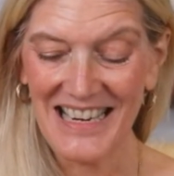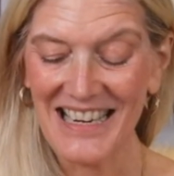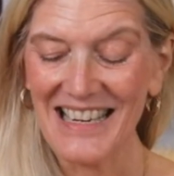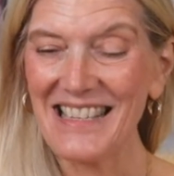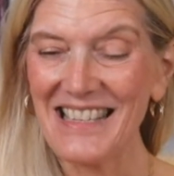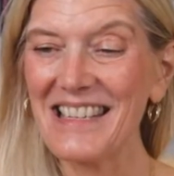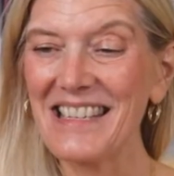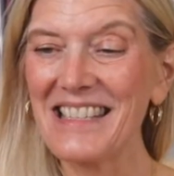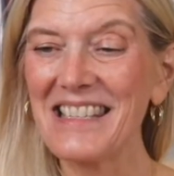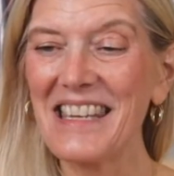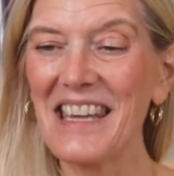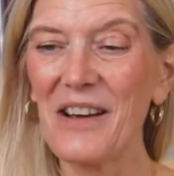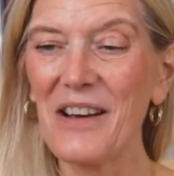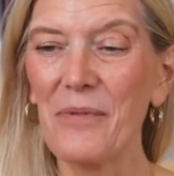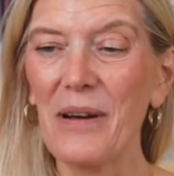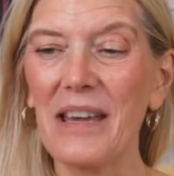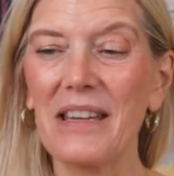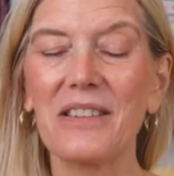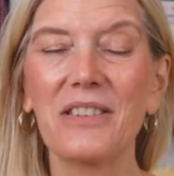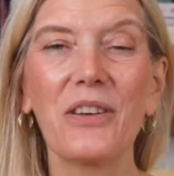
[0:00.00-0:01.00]
I just can't
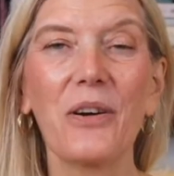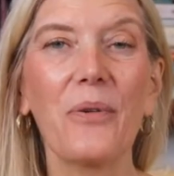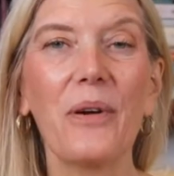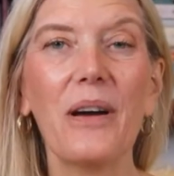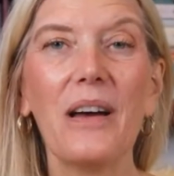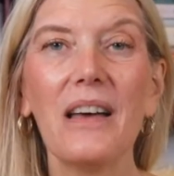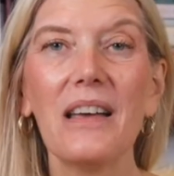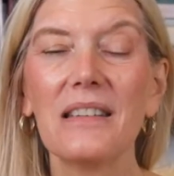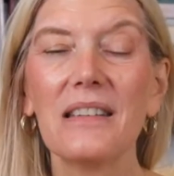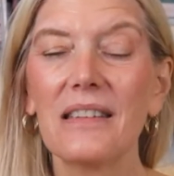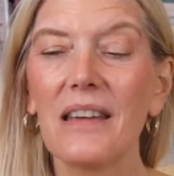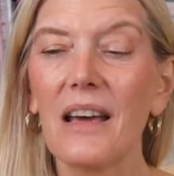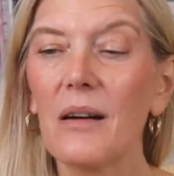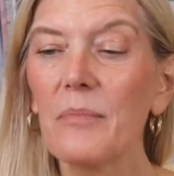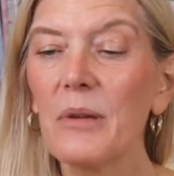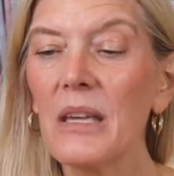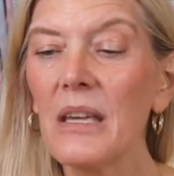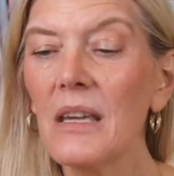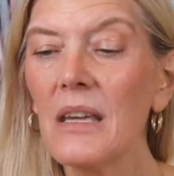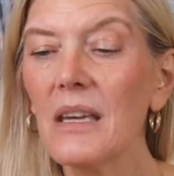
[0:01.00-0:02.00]
wait. So tell
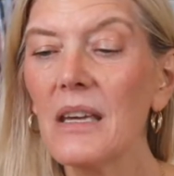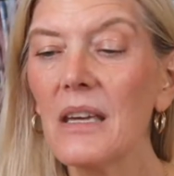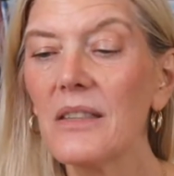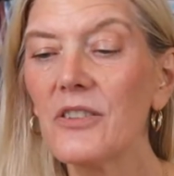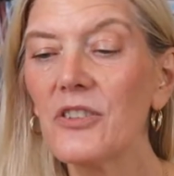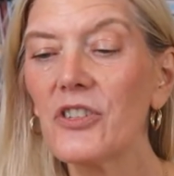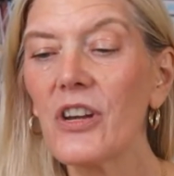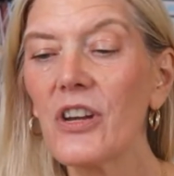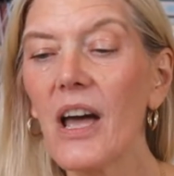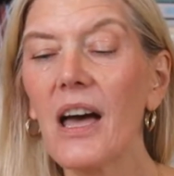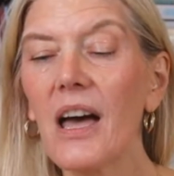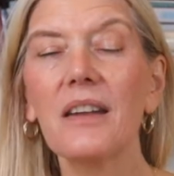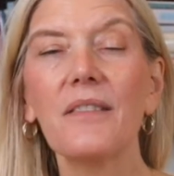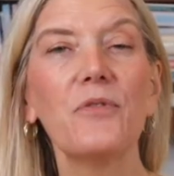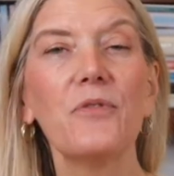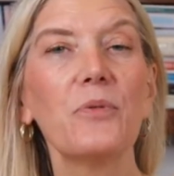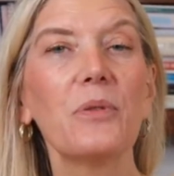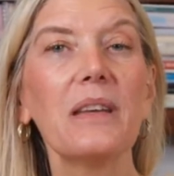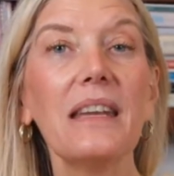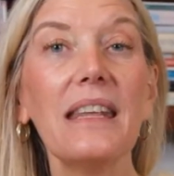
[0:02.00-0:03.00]
me in the chat if
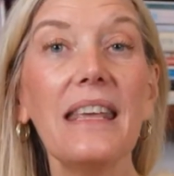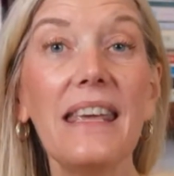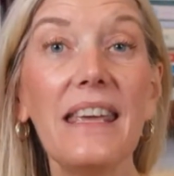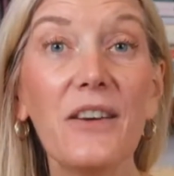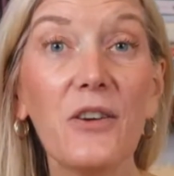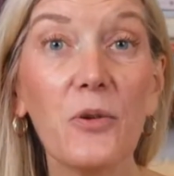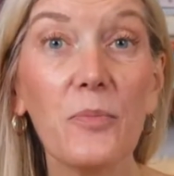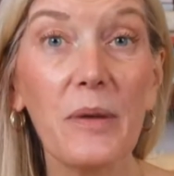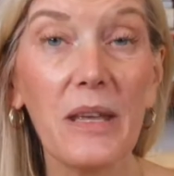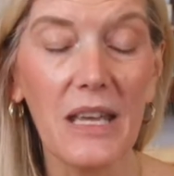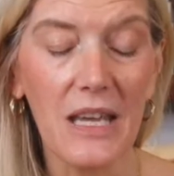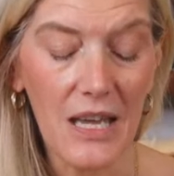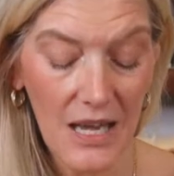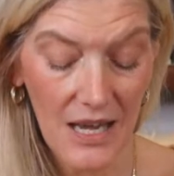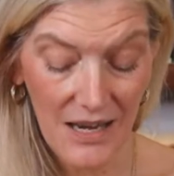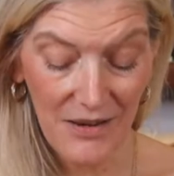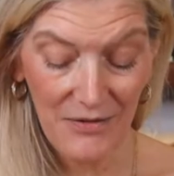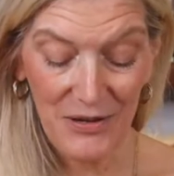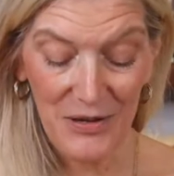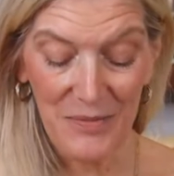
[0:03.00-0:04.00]
you can hear
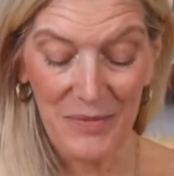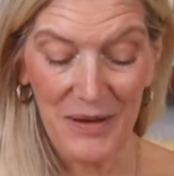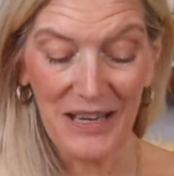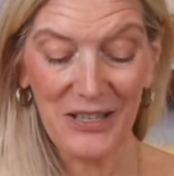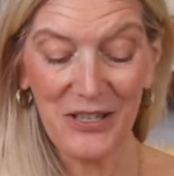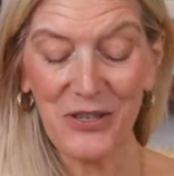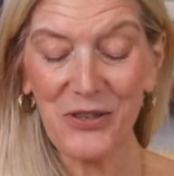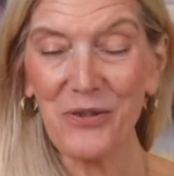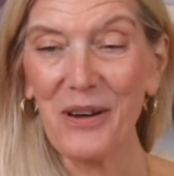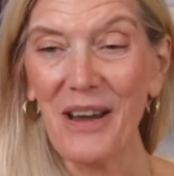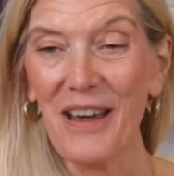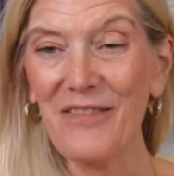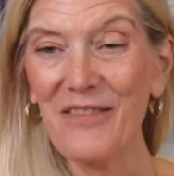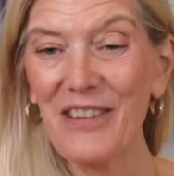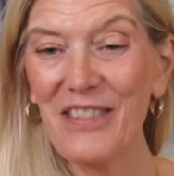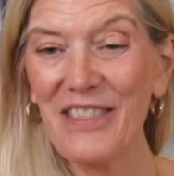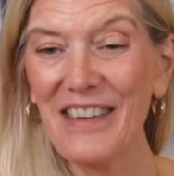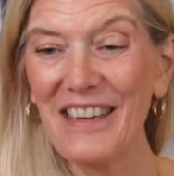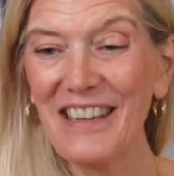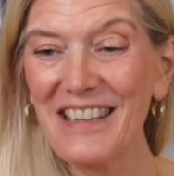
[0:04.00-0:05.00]
me. I'm going to make sure
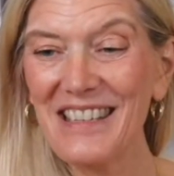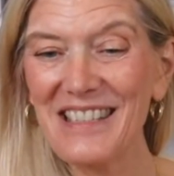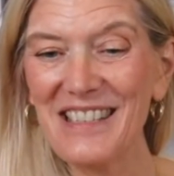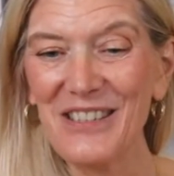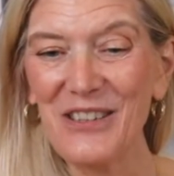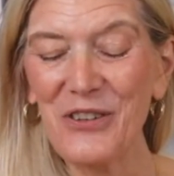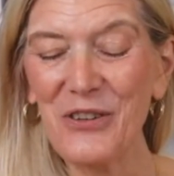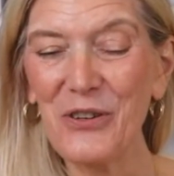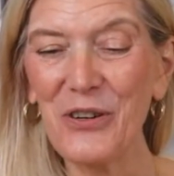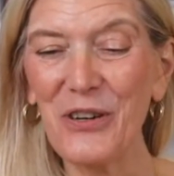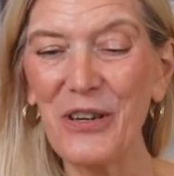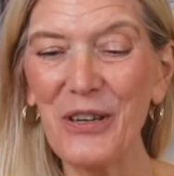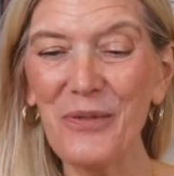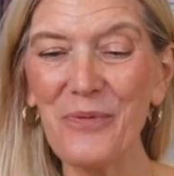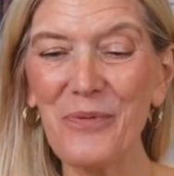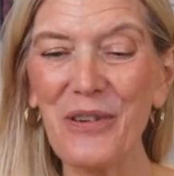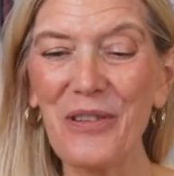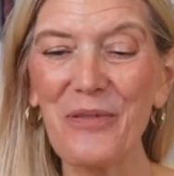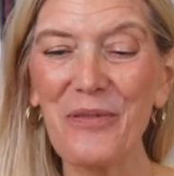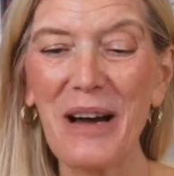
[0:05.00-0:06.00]
everything is good
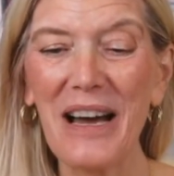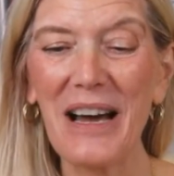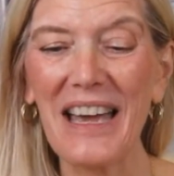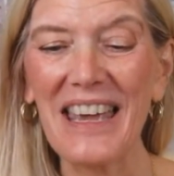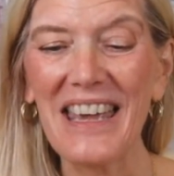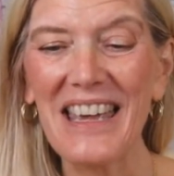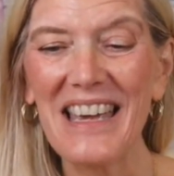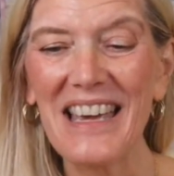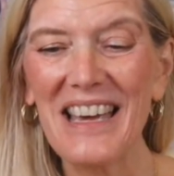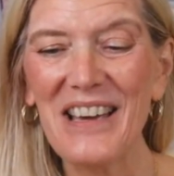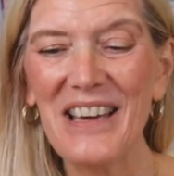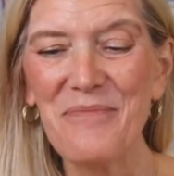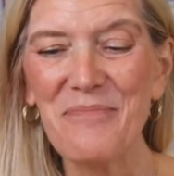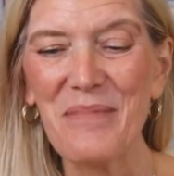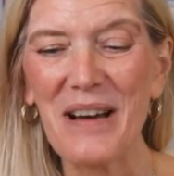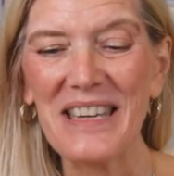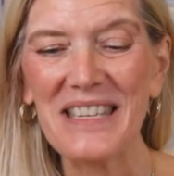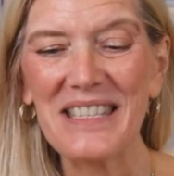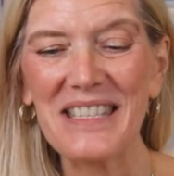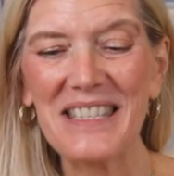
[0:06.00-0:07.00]
with my
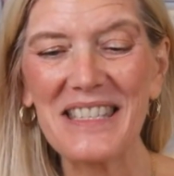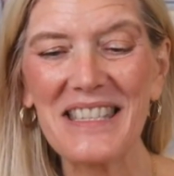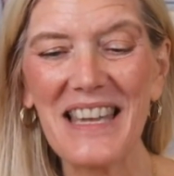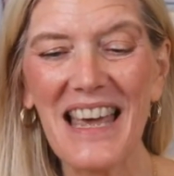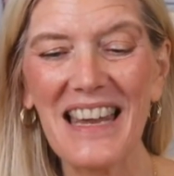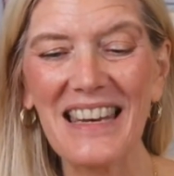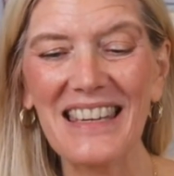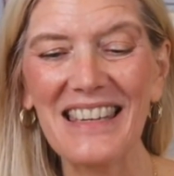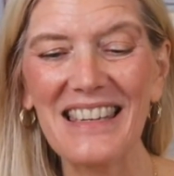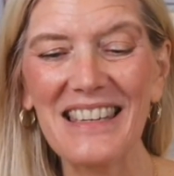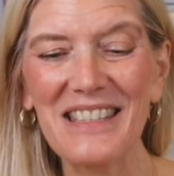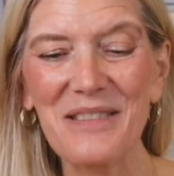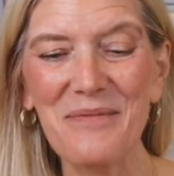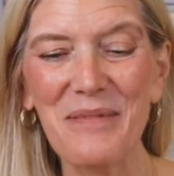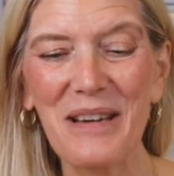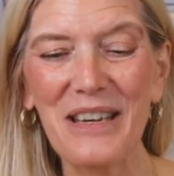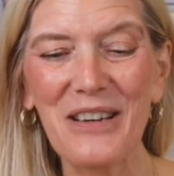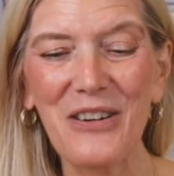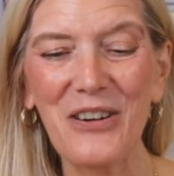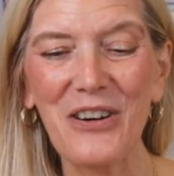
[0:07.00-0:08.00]
settings and
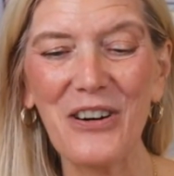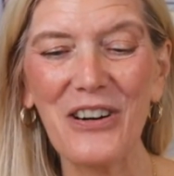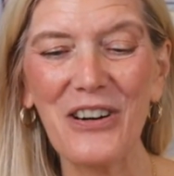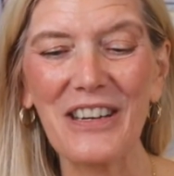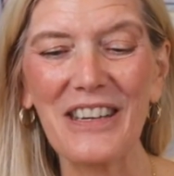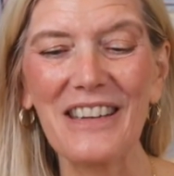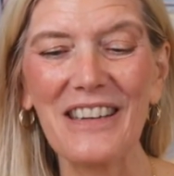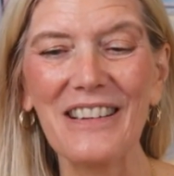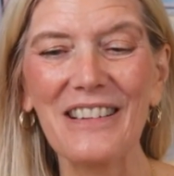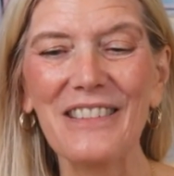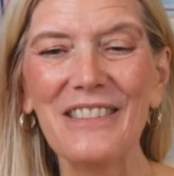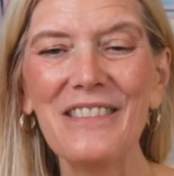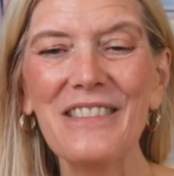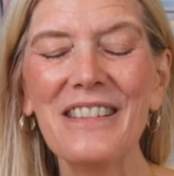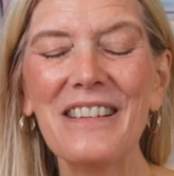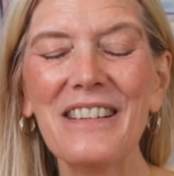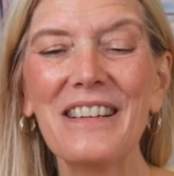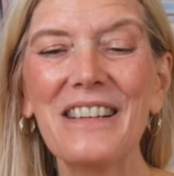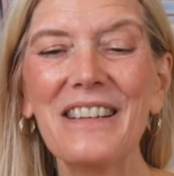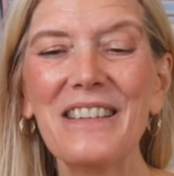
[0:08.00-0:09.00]
my
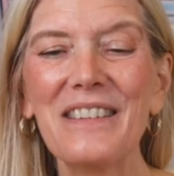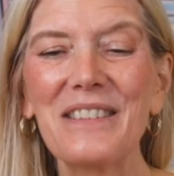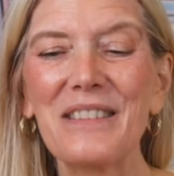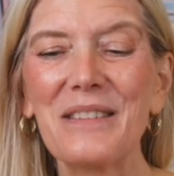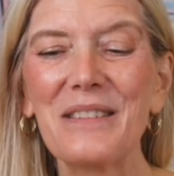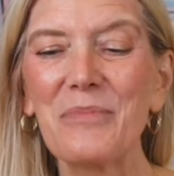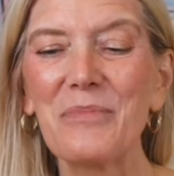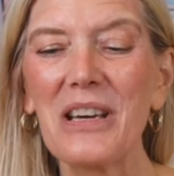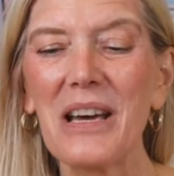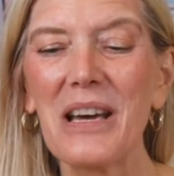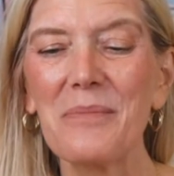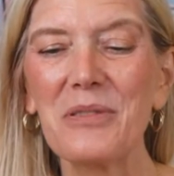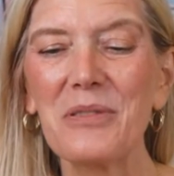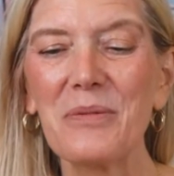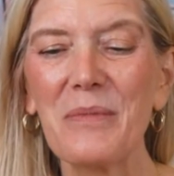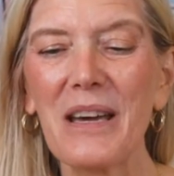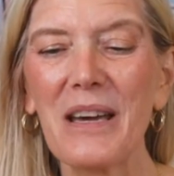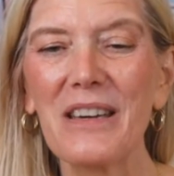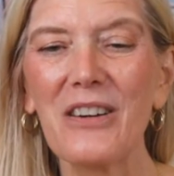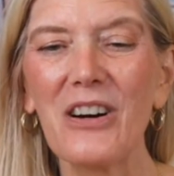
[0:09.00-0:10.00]
audio. Sometimes
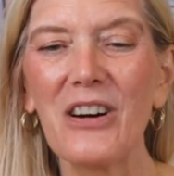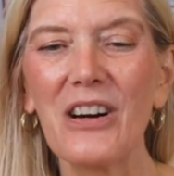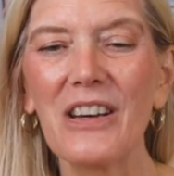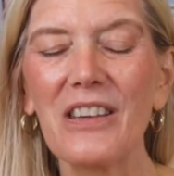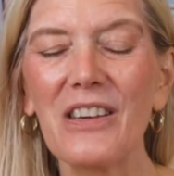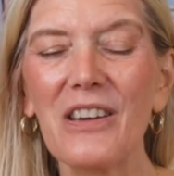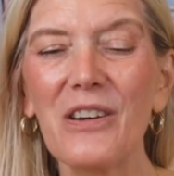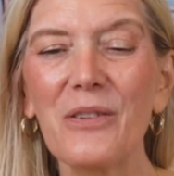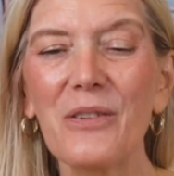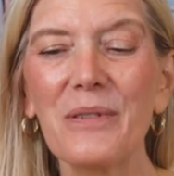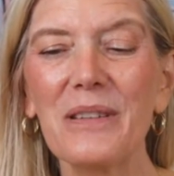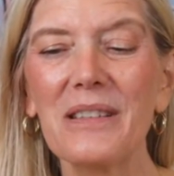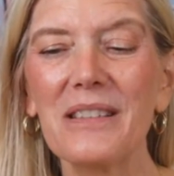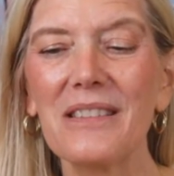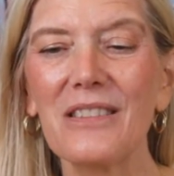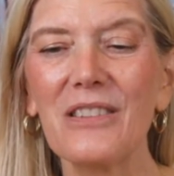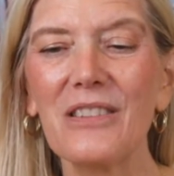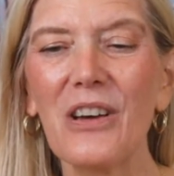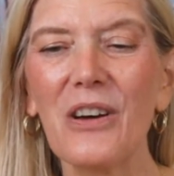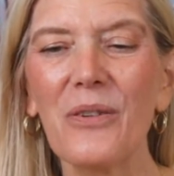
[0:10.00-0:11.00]
my audio
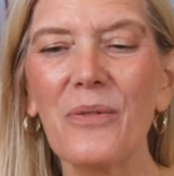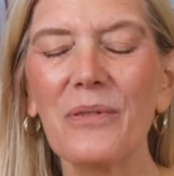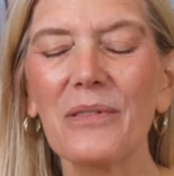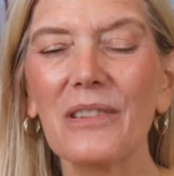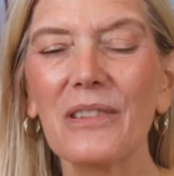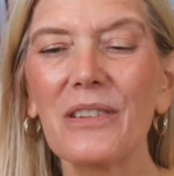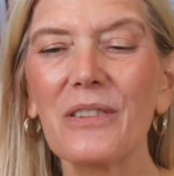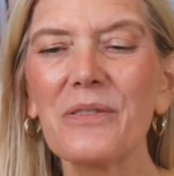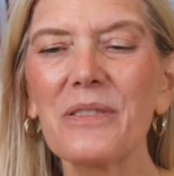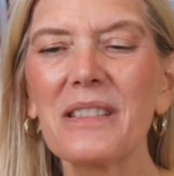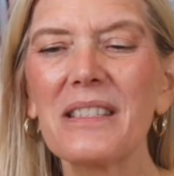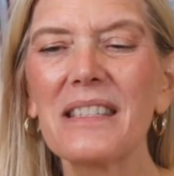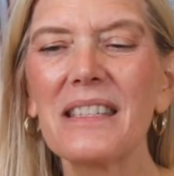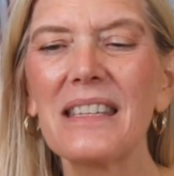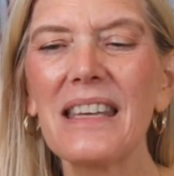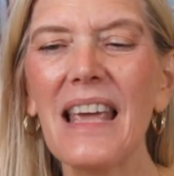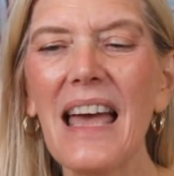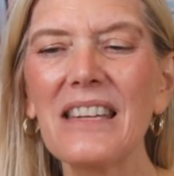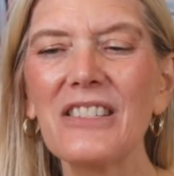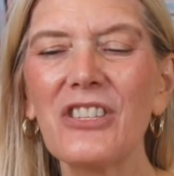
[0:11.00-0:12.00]
is, a little
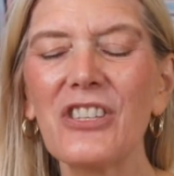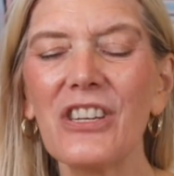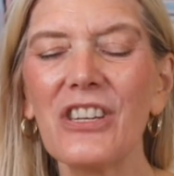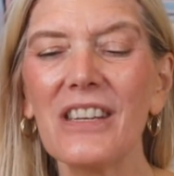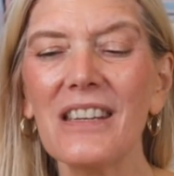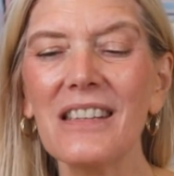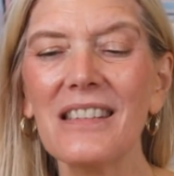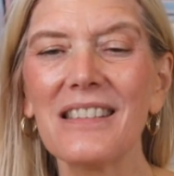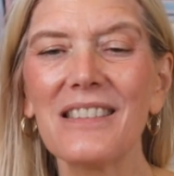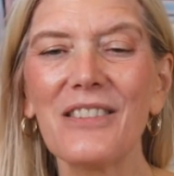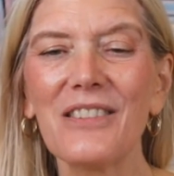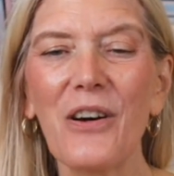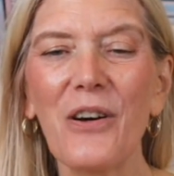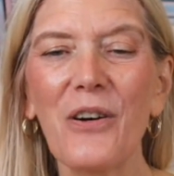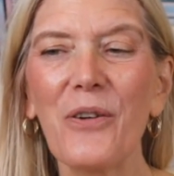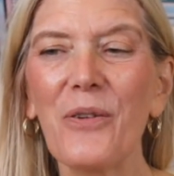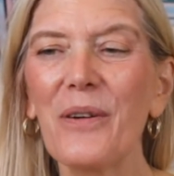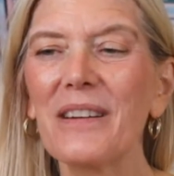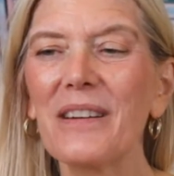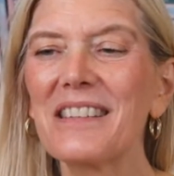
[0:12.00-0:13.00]
sketchy,
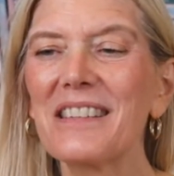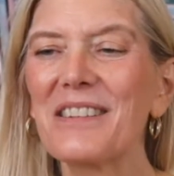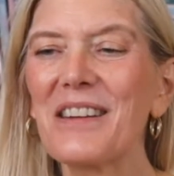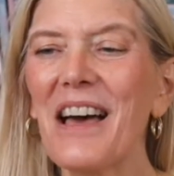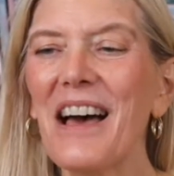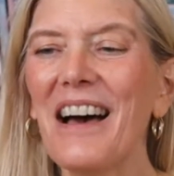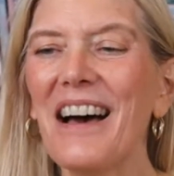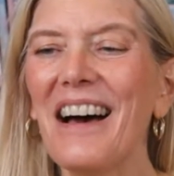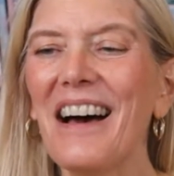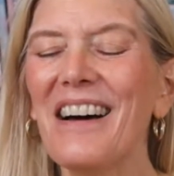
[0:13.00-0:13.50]
so I just